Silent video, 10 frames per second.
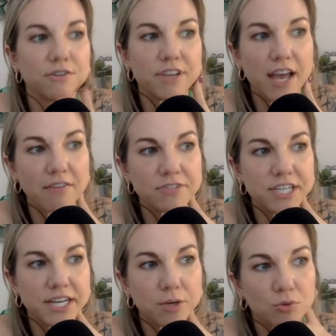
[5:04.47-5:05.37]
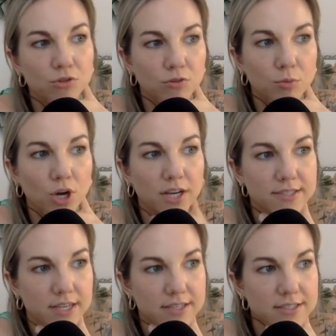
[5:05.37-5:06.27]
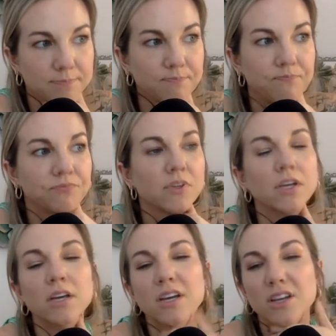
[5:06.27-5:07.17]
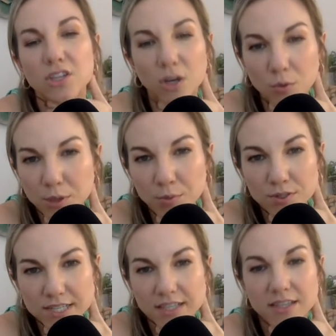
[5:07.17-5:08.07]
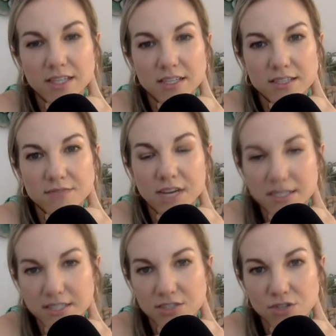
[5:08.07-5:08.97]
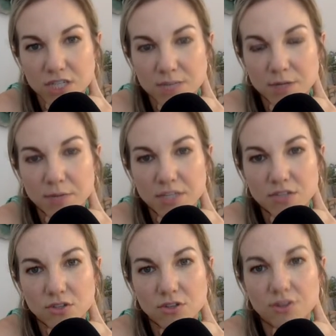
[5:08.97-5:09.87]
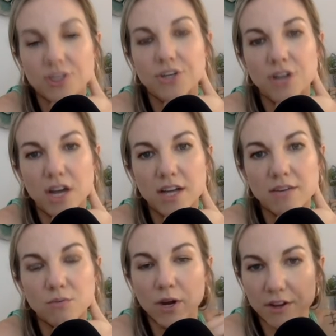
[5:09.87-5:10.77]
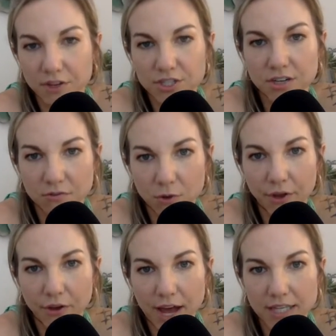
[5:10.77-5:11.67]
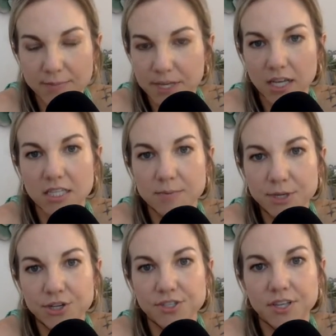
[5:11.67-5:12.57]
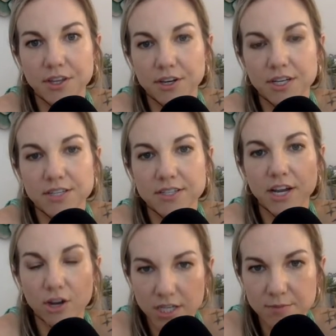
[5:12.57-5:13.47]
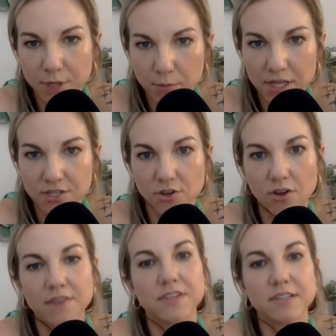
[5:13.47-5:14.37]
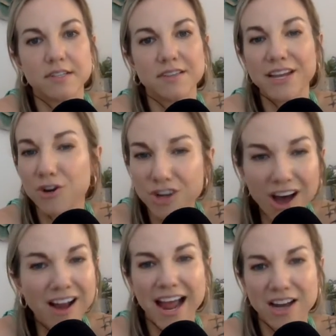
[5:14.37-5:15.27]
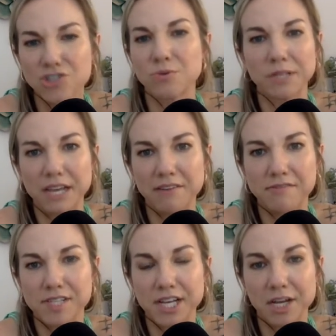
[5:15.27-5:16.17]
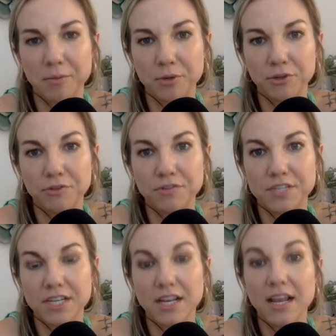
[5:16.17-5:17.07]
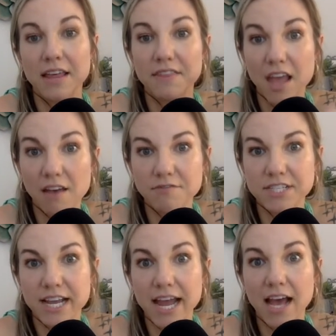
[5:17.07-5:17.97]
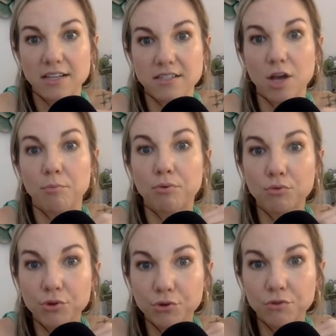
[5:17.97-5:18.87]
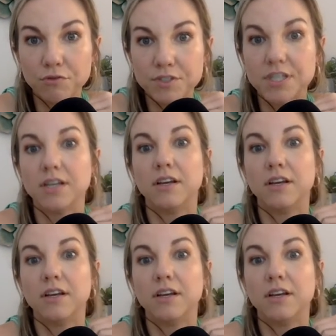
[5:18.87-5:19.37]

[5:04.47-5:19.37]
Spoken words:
of the FDA approval process. Y'all, when people say that these vaccines are experimental, they're not wearing their tinfoil hats being conspiracy theorists. They are experimental in the sense that they are not actually FDA approved. The FDA has approved